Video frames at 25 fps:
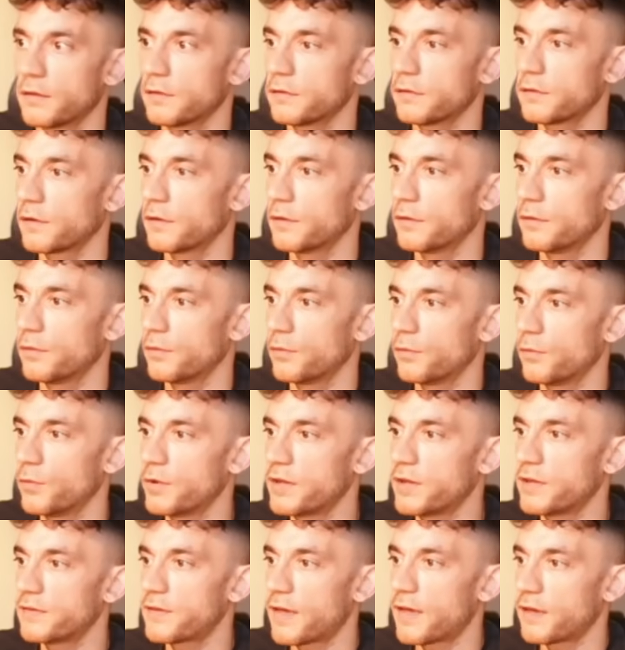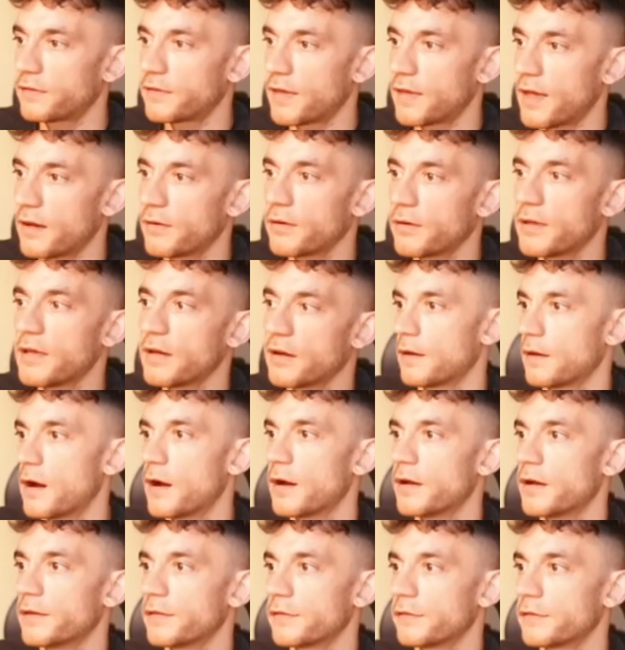So we can test it out here.
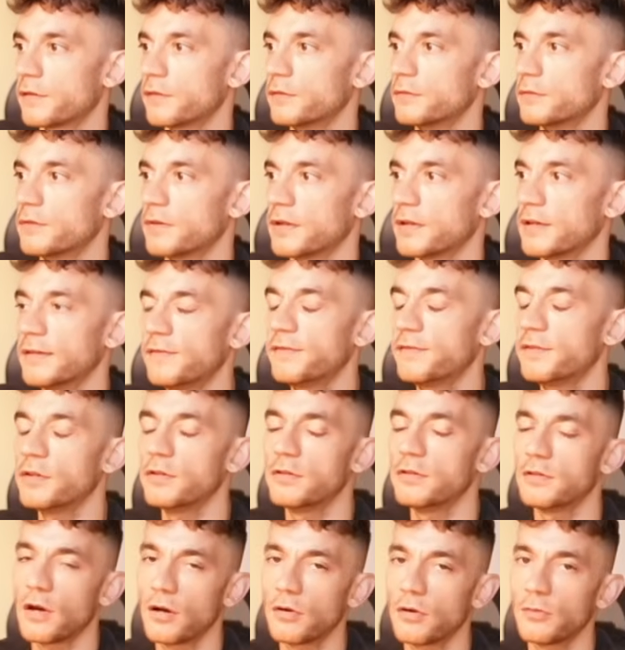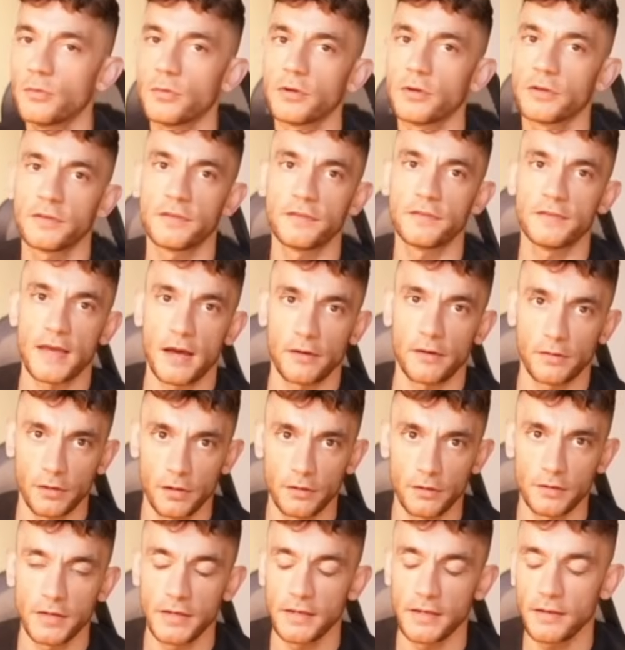All right. So if you don't want to
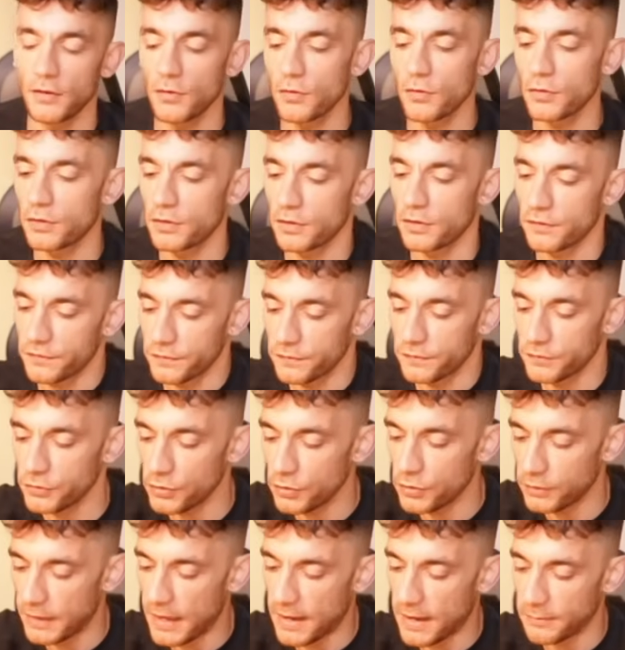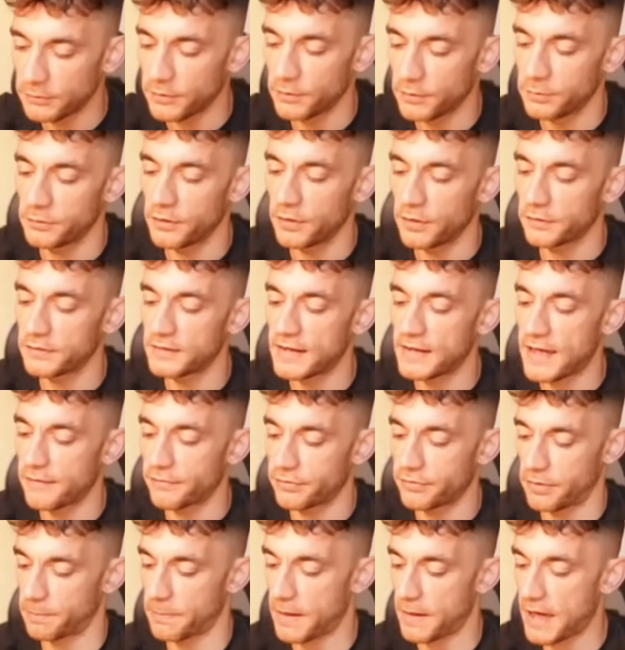download it, or if your laptop doesn't
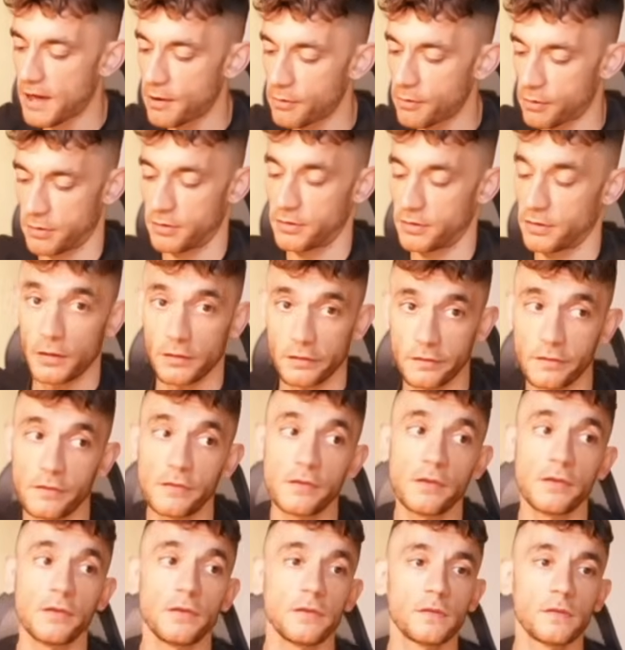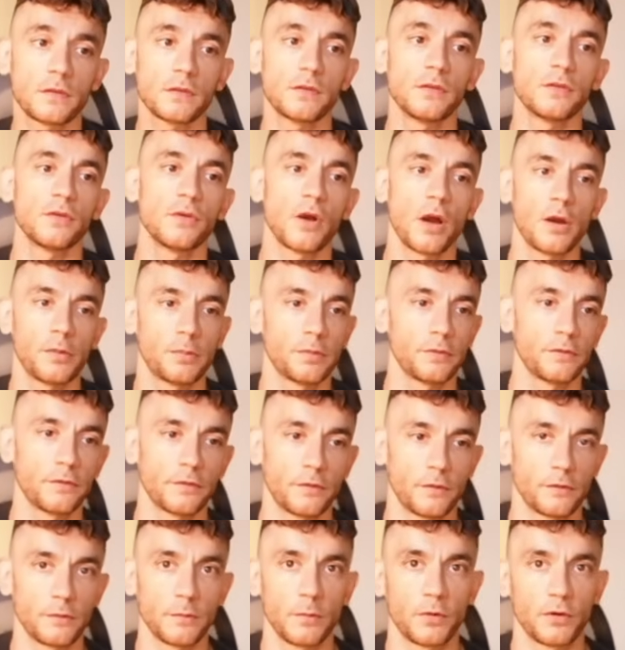have the power to use the new open
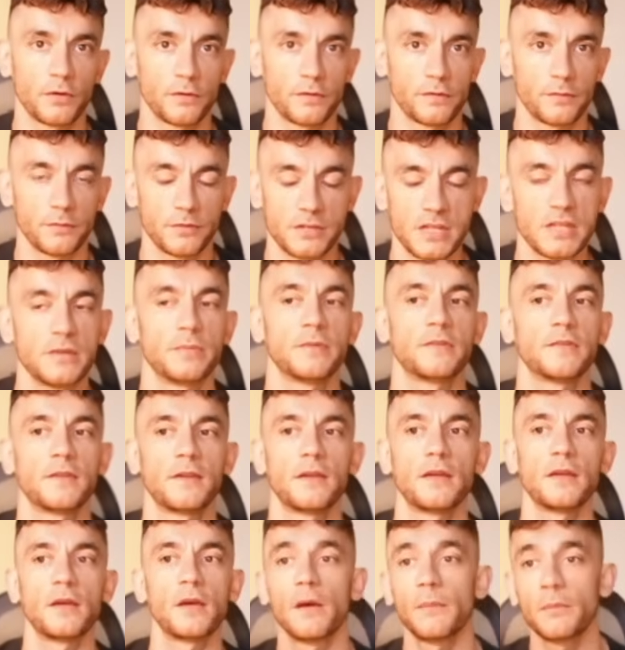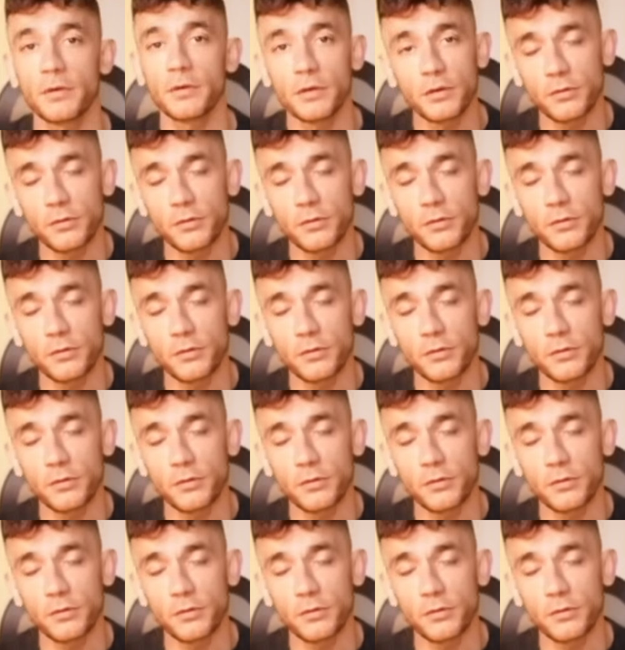source model from G P T, but